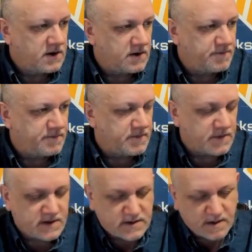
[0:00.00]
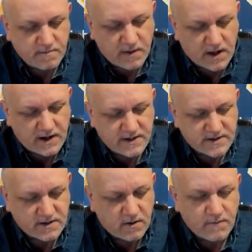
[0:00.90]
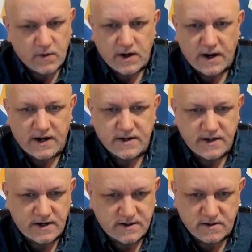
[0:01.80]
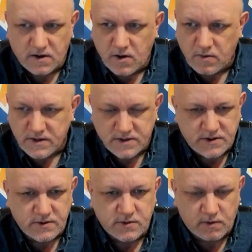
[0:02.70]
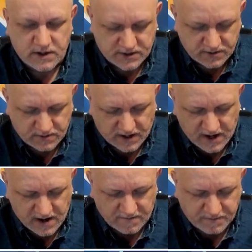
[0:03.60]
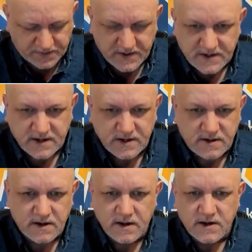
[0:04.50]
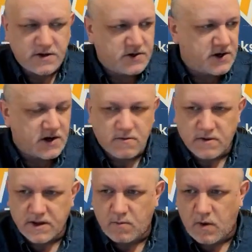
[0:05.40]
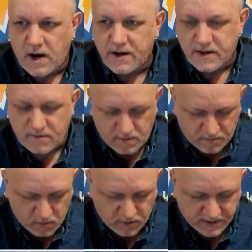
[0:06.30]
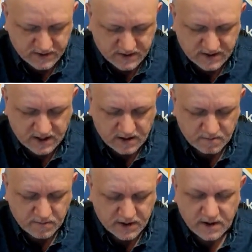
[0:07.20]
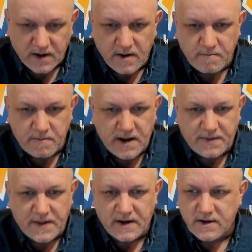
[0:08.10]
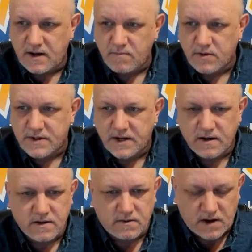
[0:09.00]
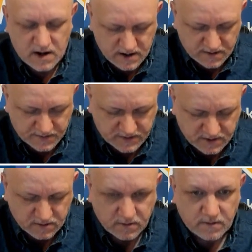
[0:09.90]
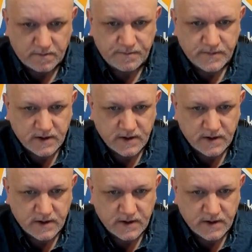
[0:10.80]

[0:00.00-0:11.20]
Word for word: uh, uh some lines overnight as low as 222 and a half. But this isn't generally widely reported steam. But man, that number is getting a little high on the total.